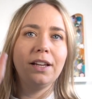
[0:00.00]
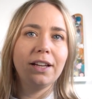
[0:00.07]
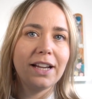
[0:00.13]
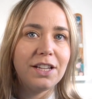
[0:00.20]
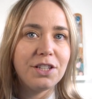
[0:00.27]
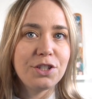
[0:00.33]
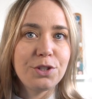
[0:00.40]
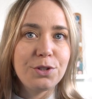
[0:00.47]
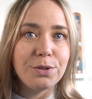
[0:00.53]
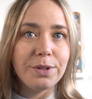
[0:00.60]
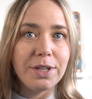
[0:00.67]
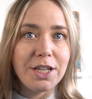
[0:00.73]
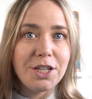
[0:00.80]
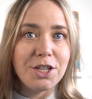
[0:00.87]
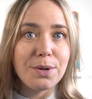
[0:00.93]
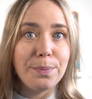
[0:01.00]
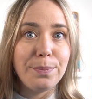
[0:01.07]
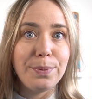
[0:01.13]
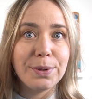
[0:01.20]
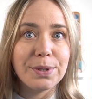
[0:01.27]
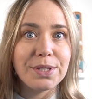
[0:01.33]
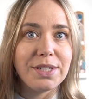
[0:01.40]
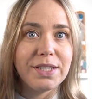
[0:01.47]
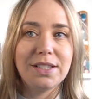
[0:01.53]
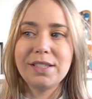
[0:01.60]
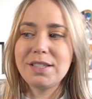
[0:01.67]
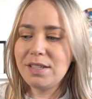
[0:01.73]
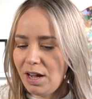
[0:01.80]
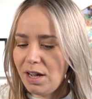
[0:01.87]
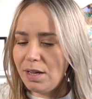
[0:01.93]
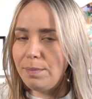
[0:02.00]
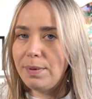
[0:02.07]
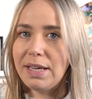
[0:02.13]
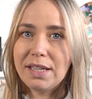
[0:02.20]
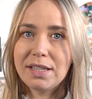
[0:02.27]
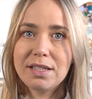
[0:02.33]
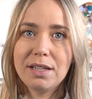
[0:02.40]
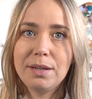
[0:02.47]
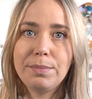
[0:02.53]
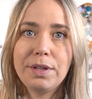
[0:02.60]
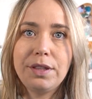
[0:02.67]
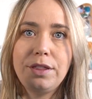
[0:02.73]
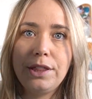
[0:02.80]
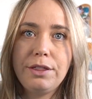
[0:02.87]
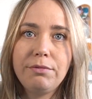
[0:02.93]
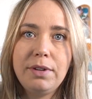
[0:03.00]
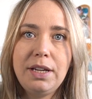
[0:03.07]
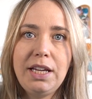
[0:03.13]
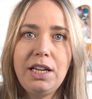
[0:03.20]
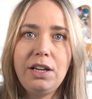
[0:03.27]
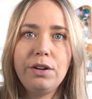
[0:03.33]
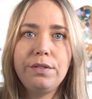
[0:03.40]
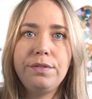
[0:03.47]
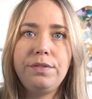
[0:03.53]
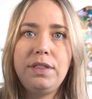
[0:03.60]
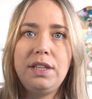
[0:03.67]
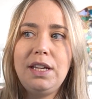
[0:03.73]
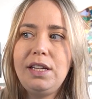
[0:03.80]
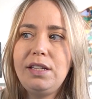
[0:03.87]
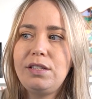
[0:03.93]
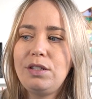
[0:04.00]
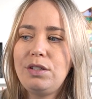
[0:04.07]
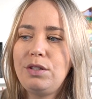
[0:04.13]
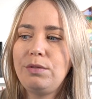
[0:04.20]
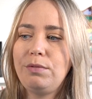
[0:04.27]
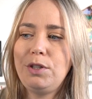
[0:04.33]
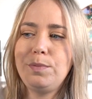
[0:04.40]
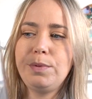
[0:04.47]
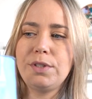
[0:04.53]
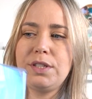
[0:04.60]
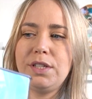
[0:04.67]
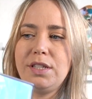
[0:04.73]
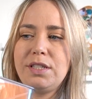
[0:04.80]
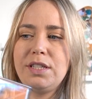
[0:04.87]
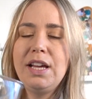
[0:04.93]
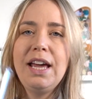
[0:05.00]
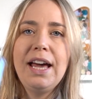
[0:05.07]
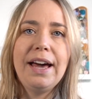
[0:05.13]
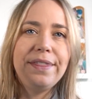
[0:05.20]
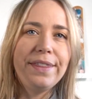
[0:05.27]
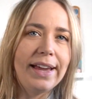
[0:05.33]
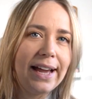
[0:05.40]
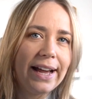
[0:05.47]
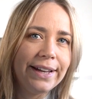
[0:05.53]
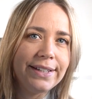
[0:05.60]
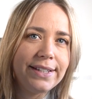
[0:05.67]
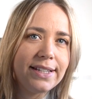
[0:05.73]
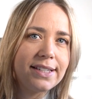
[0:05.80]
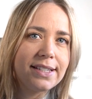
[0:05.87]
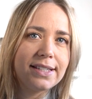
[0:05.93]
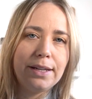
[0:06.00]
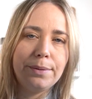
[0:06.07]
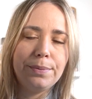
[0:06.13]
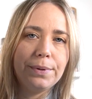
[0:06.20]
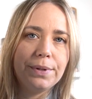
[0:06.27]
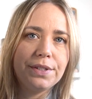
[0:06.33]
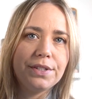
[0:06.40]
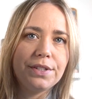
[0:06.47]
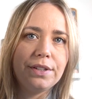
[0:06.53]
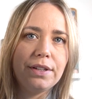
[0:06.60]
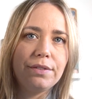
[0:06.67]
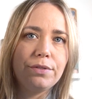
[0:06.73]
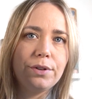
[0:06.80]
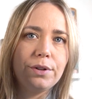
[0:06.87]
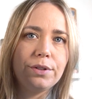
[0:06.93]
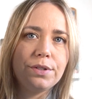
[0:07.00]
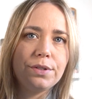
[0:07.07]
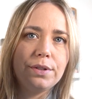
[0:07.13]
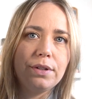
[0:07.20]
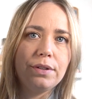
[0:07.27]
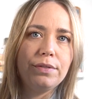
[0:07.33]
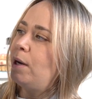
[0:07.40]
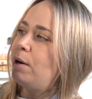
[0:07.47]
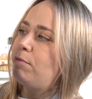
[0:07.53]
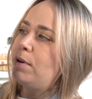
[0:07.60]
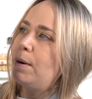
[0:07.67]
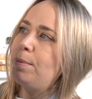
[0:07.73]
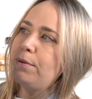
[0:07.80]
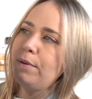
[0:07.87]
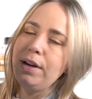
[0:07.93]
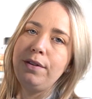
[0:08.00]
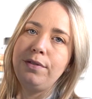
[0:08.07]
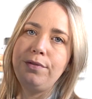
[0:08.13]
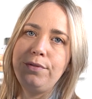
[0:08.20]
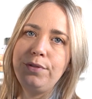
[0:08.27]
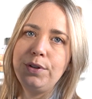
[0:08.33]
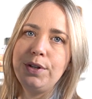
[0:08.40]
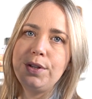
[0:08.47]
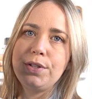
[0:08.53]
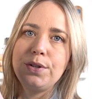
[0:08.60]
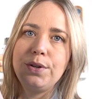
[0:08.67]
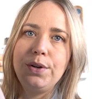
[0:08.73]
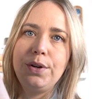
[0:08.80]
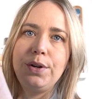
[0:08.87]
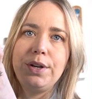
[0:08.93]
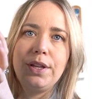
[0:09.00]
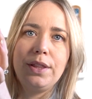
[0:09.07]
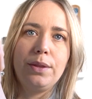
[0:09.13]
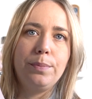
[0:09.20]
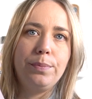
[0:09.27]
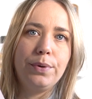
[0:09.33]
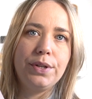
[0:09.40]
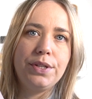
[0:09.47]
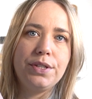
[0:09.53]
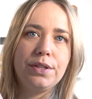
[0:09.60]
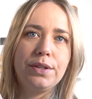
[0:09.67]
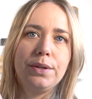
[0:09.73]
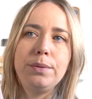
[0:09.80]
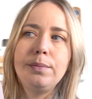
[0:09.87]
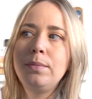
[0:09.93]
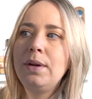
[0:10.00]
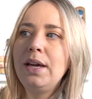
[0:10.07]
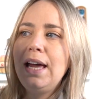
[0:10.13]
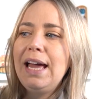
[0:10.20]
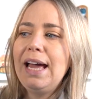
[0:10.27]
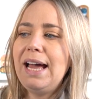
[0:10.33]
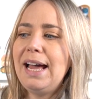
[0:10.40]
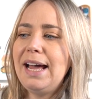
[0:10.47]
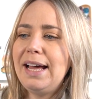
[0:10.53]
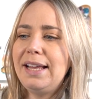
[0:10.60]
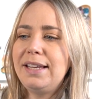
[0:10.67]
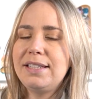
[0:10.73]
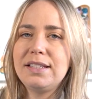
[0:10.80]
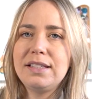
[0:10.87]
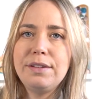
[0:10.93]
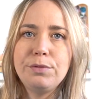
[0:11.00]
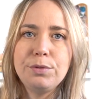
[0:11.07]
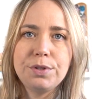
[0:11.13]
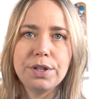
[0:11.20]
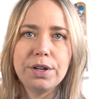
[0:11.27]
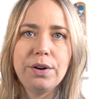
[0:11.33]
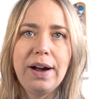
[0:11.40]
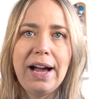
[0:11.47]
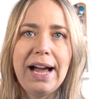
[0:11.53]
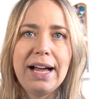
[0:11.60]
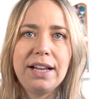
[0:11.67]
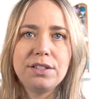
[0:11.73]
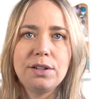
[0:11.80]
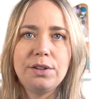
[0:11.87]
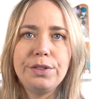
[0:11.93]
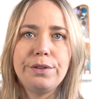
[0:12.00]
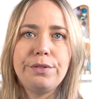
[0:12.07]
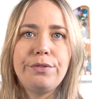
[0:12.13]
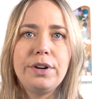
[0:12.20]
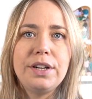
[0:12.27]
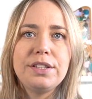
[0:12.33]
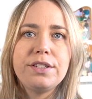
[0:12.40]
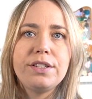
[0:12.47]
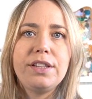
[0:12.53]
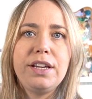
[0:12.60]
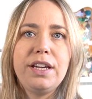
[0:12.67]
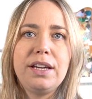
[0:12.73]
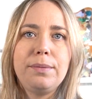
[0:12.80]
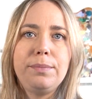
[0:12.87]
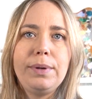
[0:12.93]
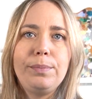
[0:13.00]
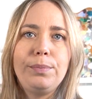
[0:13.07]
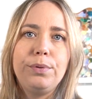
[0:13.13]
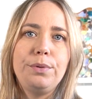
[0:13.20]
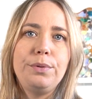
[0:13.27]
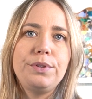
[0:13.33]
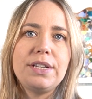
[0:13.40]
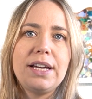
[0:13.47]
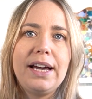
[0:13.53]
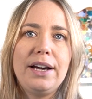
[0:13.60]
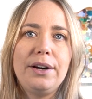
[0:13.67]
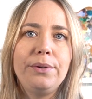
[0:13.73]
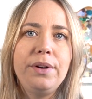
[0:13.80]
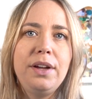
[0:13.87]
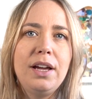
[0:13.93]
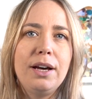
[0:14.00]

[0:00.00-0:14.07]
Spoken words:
Okay, storage boxes. I picked up 3 of these storage boxes, and they're anti-slip ones, so they've got sort of a rubbery foot on the bottom, and they've also got a handle on the front so they can be pulled out.